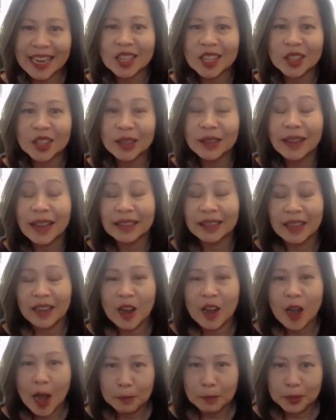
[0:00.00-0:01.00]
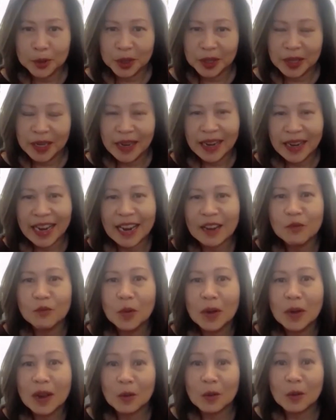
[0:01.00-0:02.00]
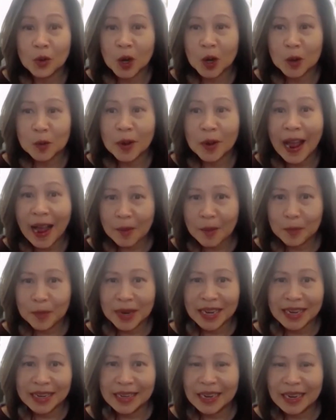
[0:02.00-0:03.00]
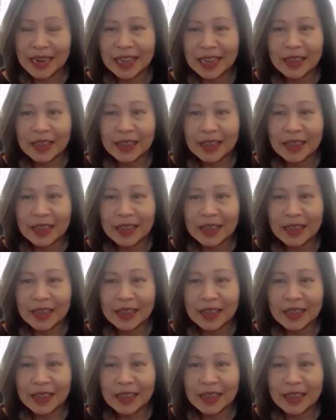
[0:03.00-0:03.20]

It's still at the cusp. And what could happen